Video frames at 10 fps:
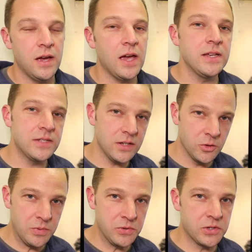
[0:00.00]
a
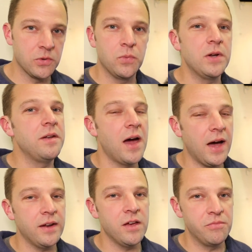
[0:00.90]
signal booster would
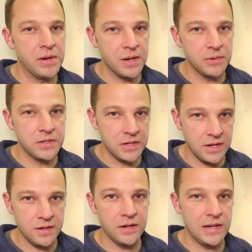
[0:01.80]
not have been able to
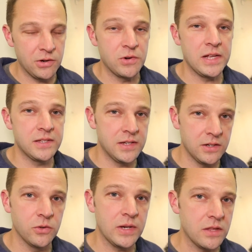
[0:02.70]
get an internet
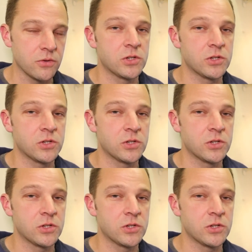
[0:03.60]
signal either.